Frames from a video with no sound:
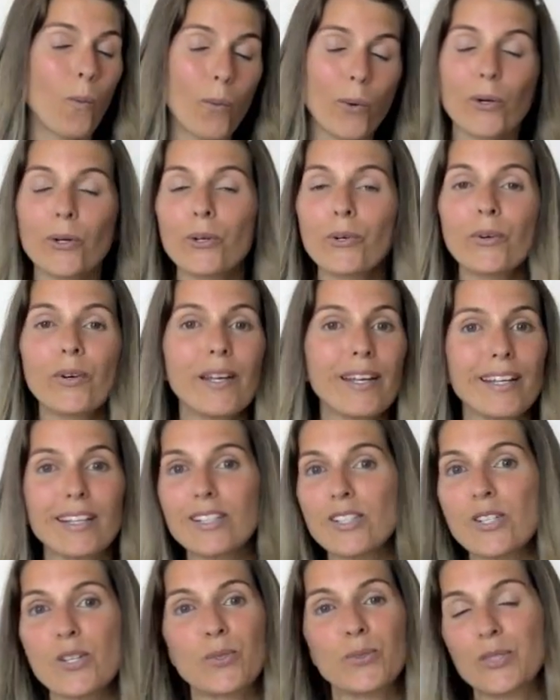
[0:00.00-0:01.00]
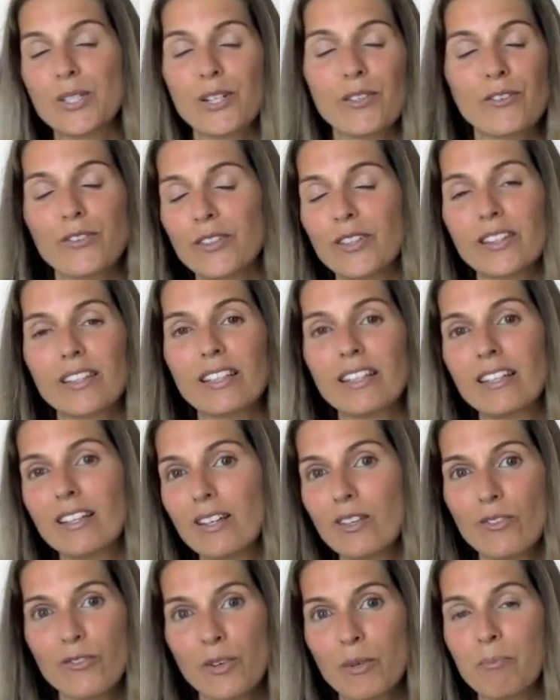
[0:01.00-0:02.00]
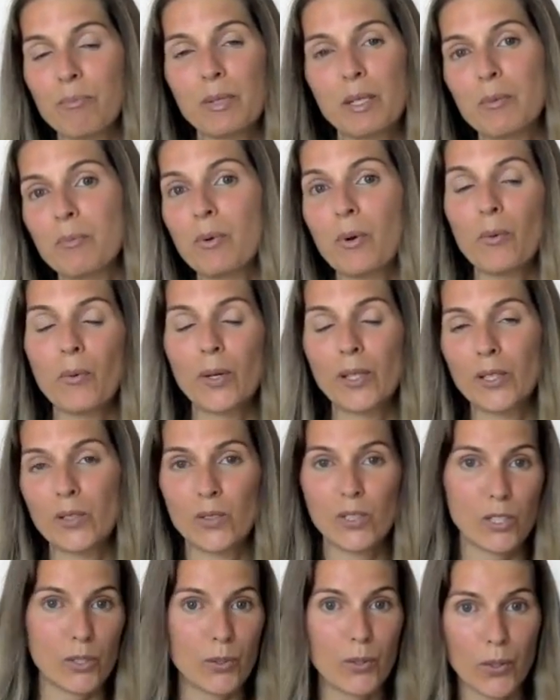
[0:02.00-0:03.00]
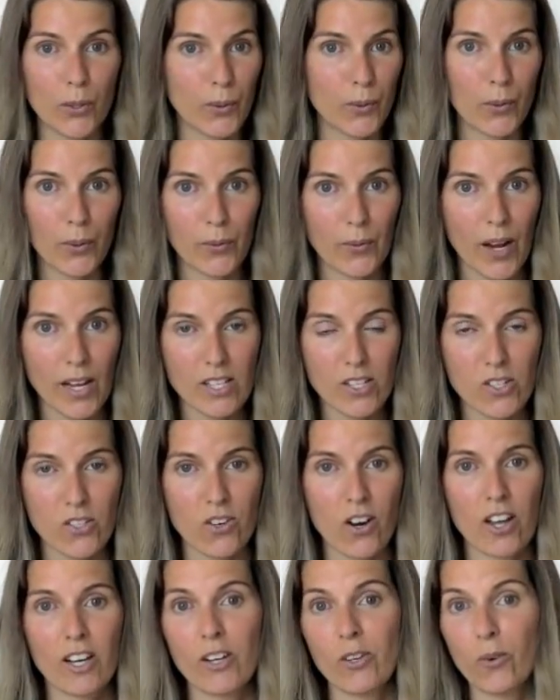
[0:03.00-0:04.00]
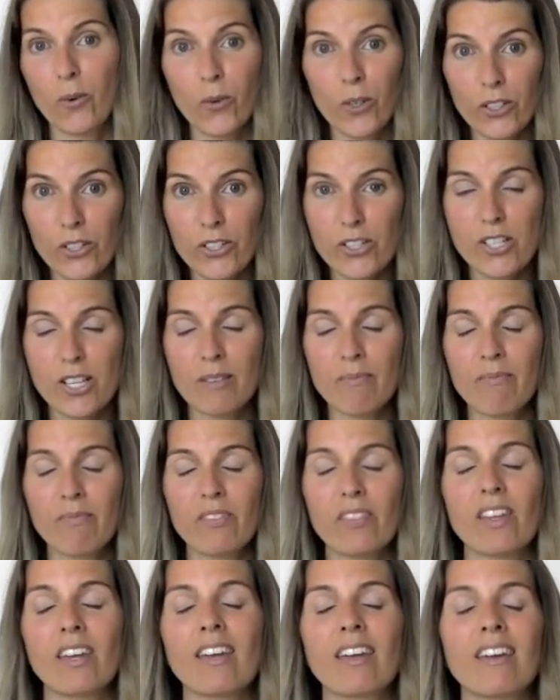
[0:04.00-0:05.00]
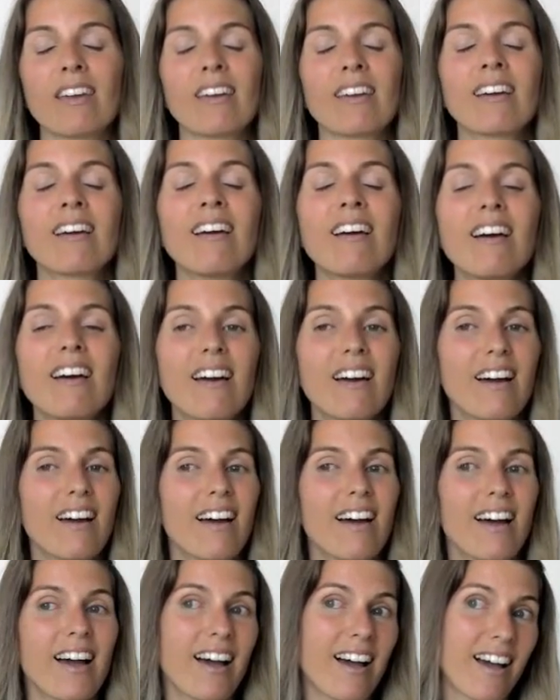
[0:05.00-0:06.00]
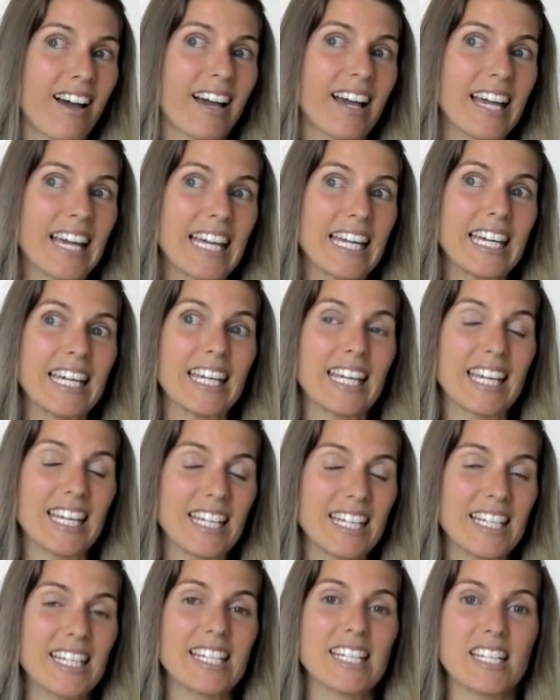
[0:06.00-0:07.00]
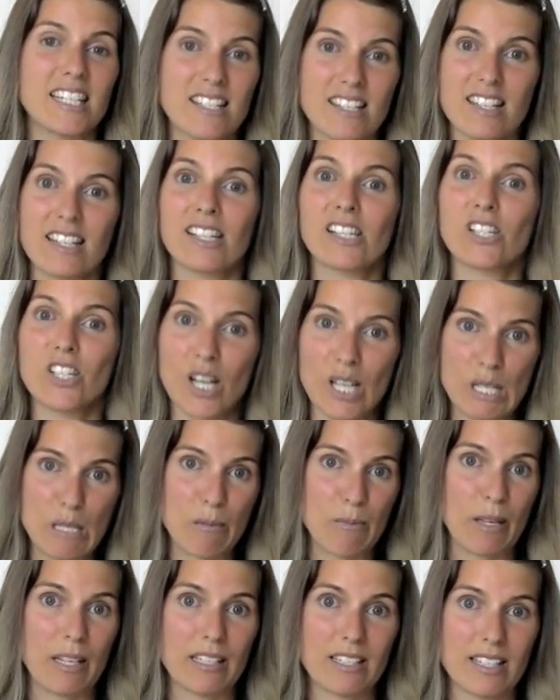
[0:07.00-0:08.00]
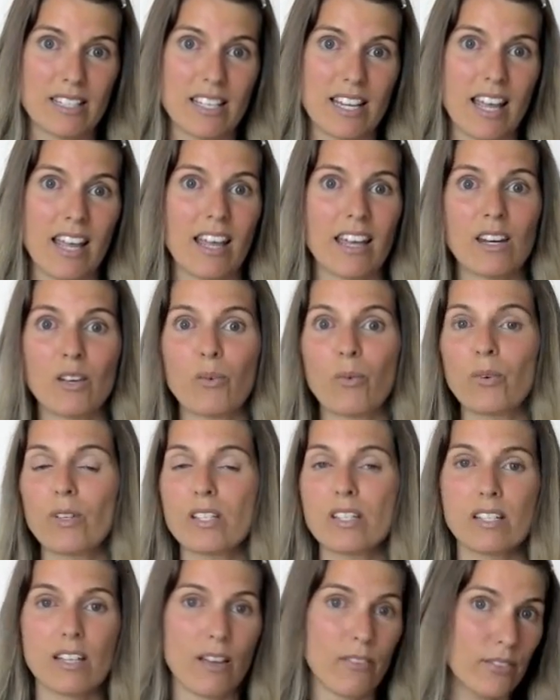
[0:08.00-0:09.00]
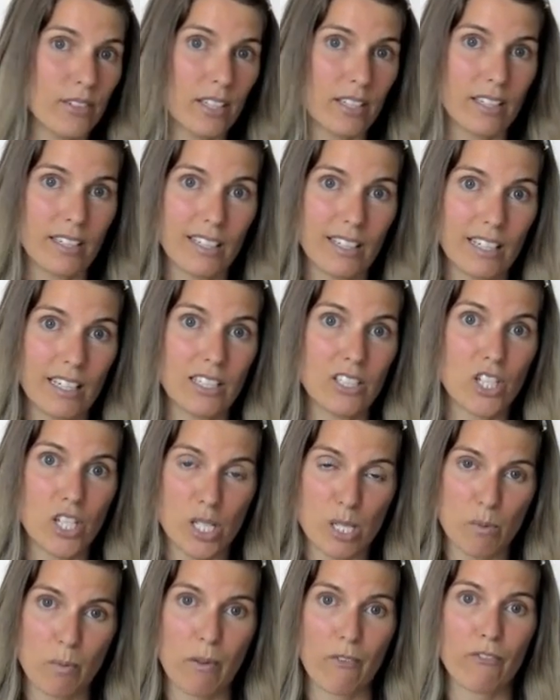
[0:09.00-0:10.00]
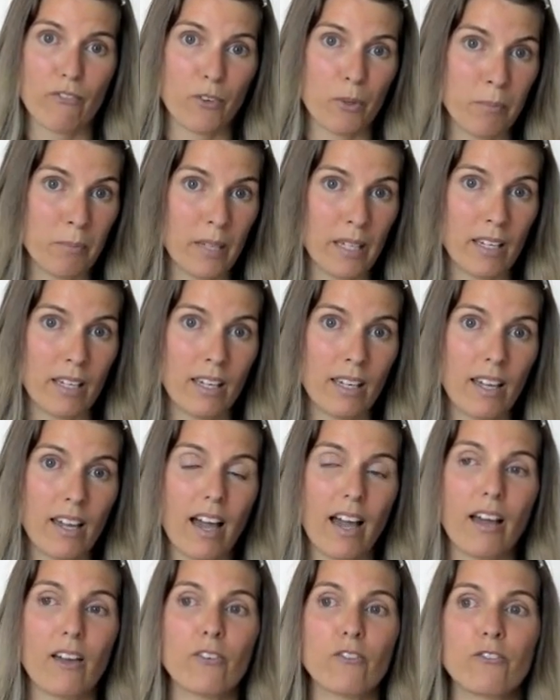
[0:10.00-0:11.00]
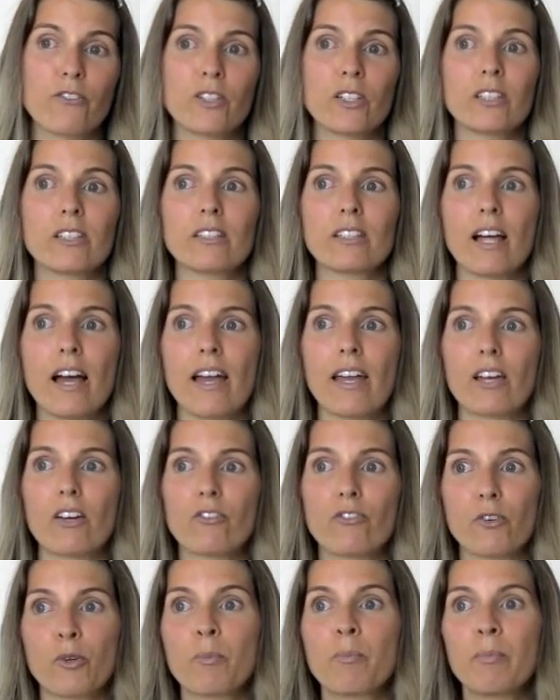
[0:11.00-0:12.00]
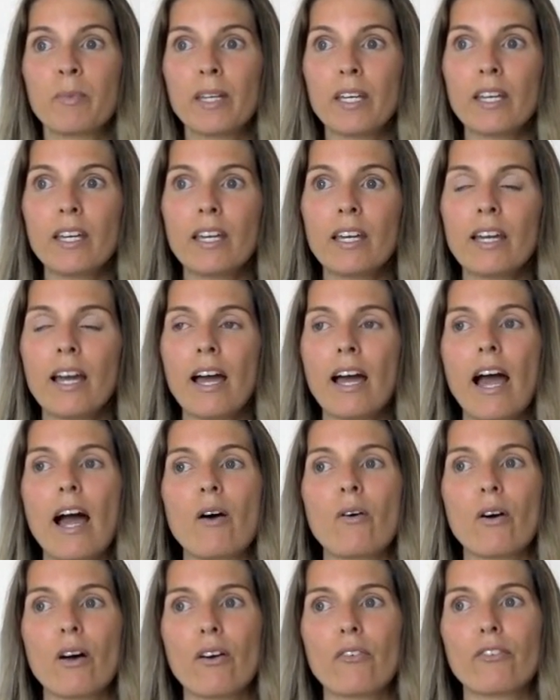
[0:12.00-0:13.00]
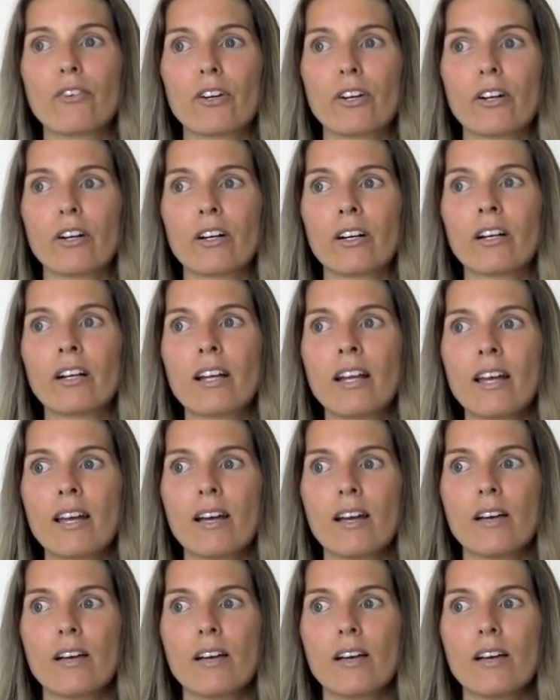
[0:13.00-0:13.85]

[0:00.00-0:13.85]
ordering so differently from people when you do go to a restaurant and order something, it is an adjustment, and it was definitely an adjustment for me. I feel like for me, however,